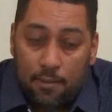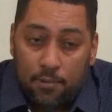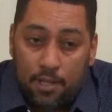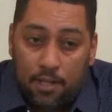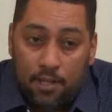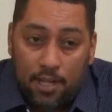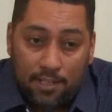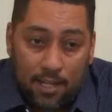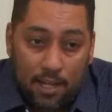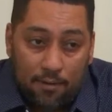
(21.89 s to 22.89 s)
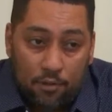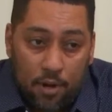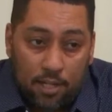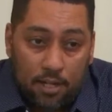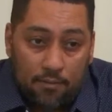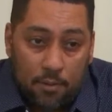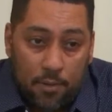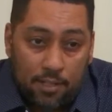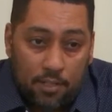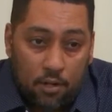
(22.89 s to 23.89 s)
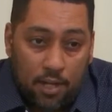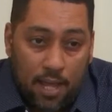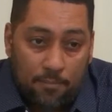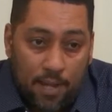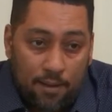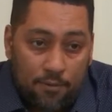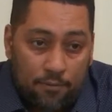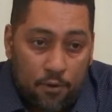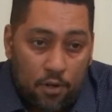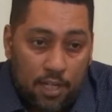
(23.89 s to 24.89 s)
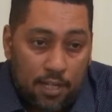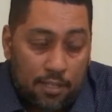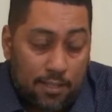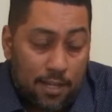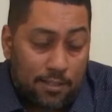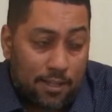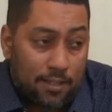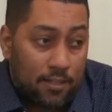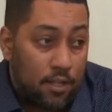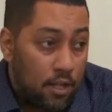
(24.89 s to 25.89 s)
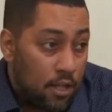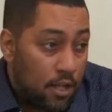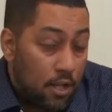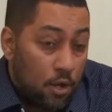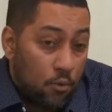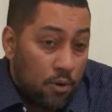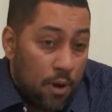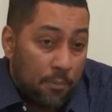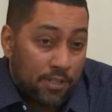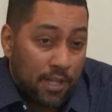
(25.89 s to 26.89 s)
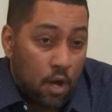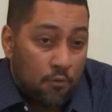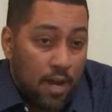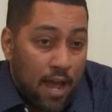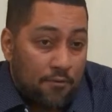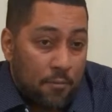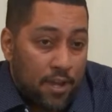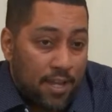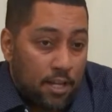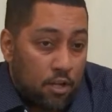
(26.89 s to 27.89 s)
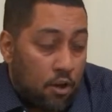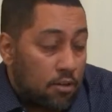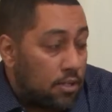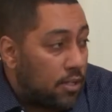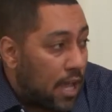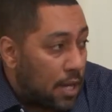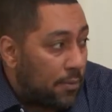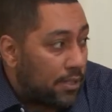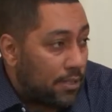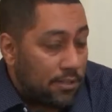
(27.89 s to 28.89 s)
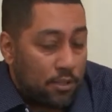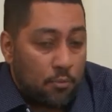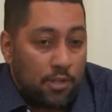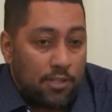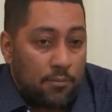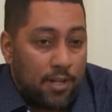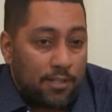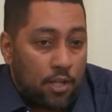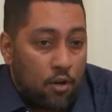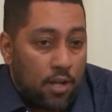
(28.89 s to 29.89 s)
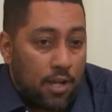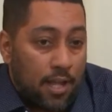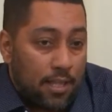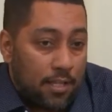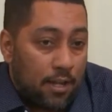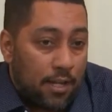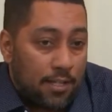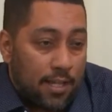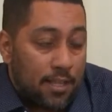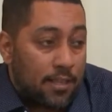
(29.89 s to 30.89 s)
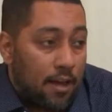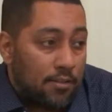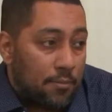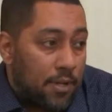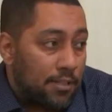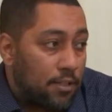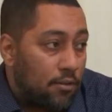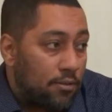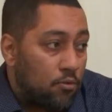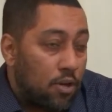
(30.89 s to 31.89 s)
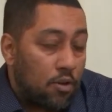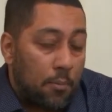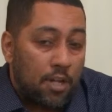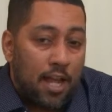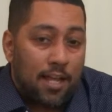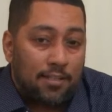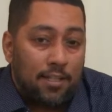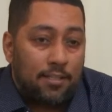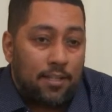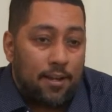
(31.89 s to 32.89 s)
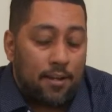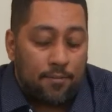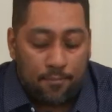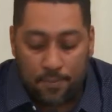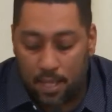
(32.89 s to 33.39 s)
I'm the executive director of the Minnesota Campaign for Full Legalization. We represent over 500,000 adult cannabis consumers in Minnesota and the nearly 10,000 Minnesotans who are criminalized each year.